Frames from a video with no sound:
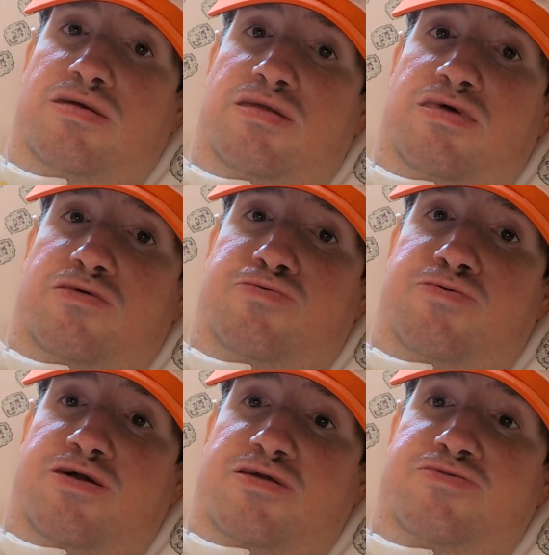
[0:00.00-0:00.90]
Another
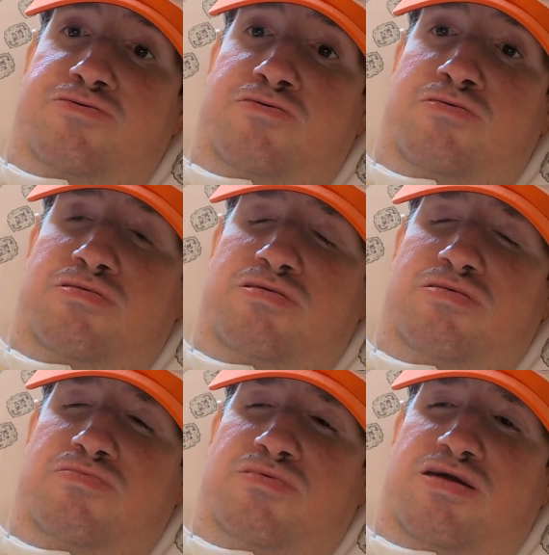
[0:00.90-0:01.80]
factor
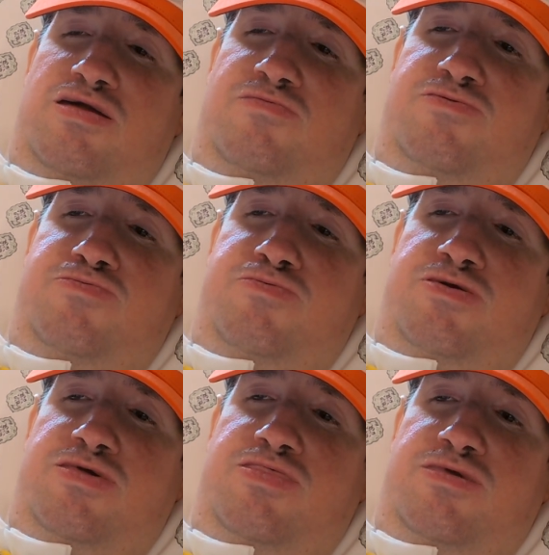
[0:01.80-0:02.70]
would have to
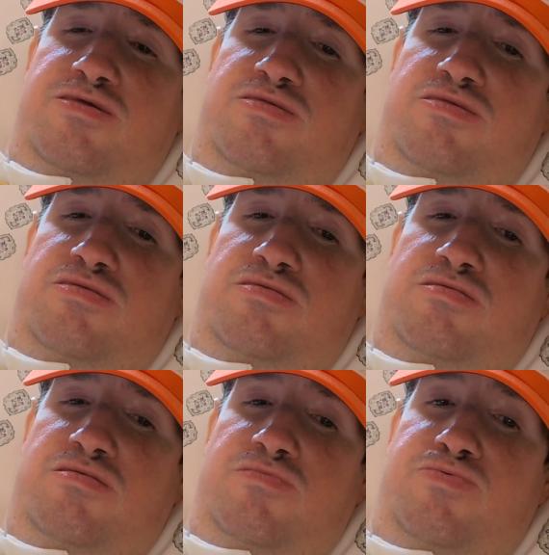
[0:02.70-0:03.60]
be this
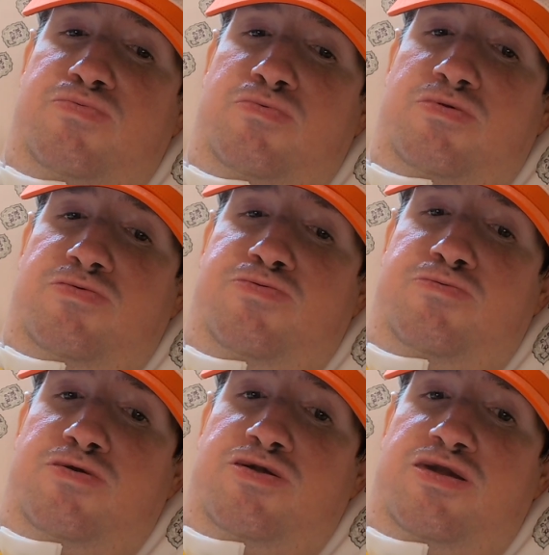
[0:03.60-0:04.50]
for the
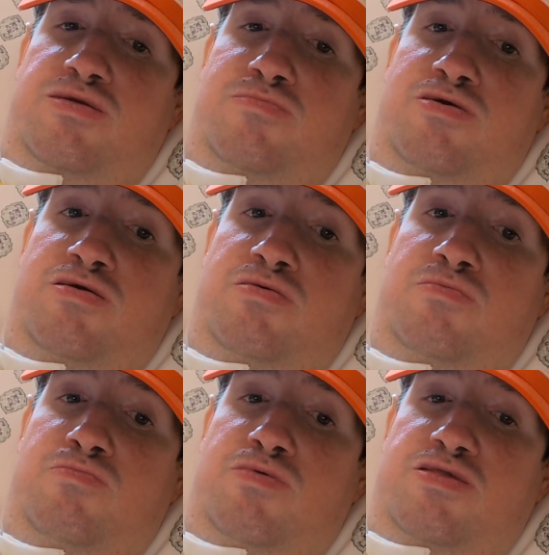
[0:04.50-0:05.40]
four-game
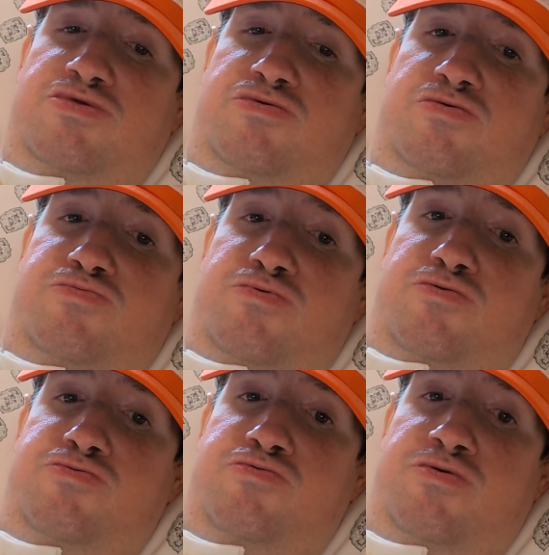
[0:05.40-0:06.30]
West Coast
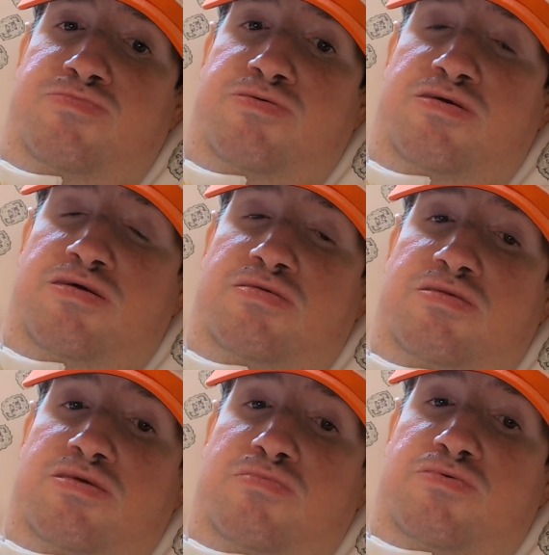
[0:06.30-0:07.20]
road trip
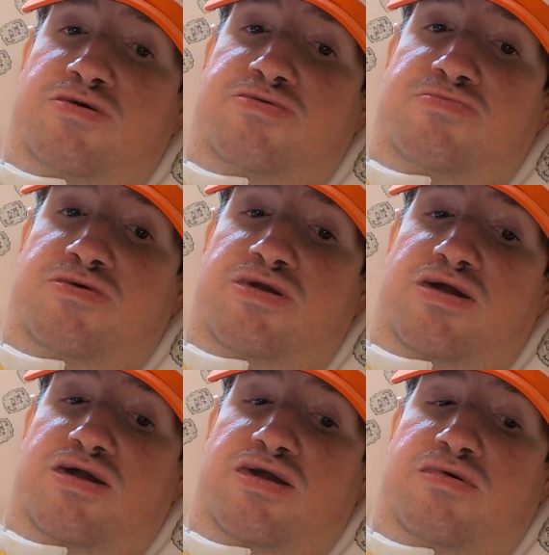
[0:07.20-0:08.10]
they recently
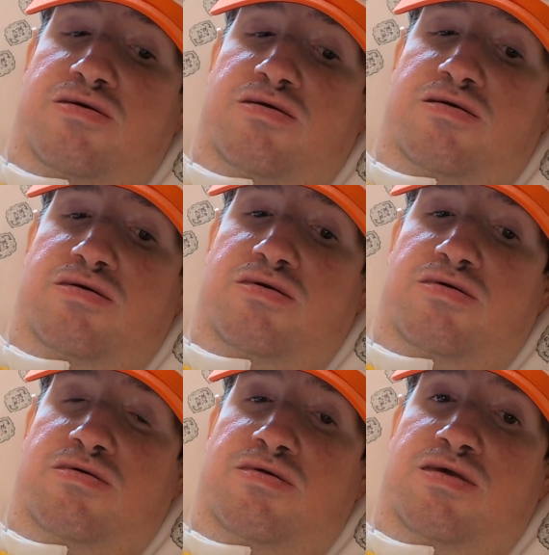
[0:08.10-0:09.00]
had.
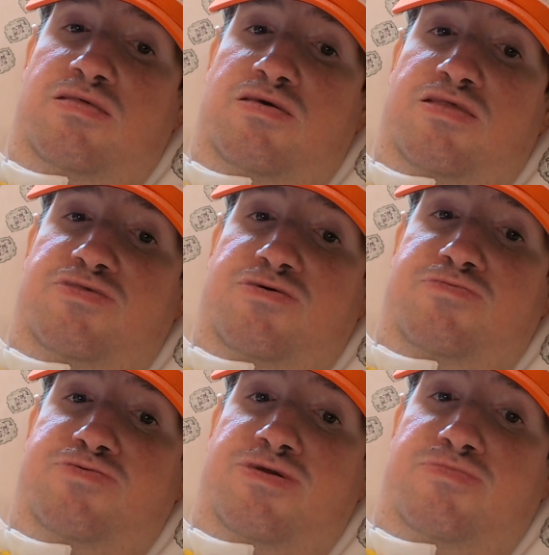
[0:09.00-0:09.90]
And a lot of
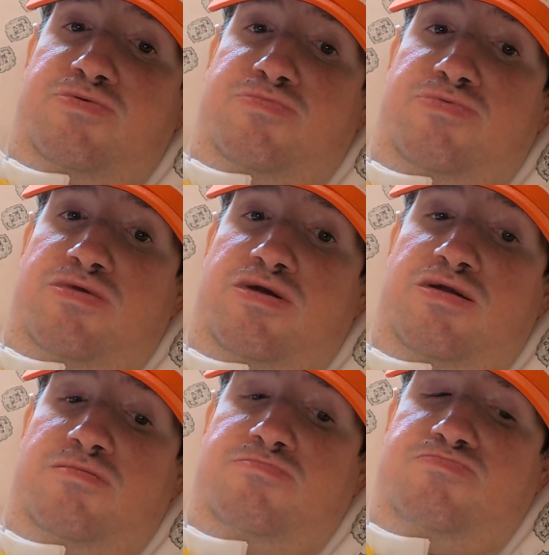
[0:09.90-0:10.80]
tough teams to play.